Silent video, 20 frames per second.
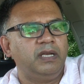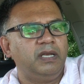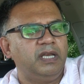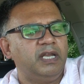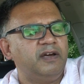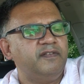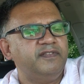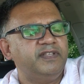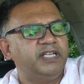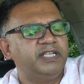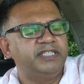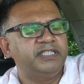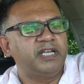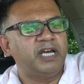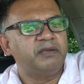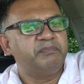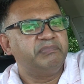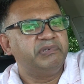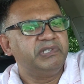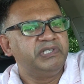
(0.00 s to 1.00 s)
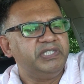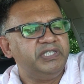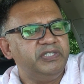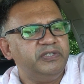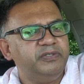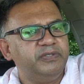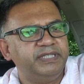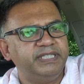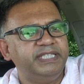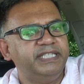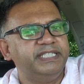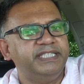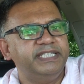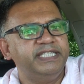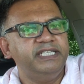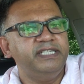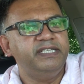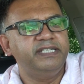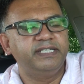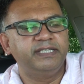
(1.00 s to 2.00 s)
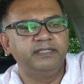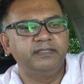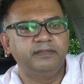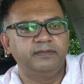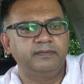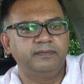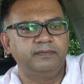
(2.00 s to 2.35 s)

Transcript: Love does not produce disease.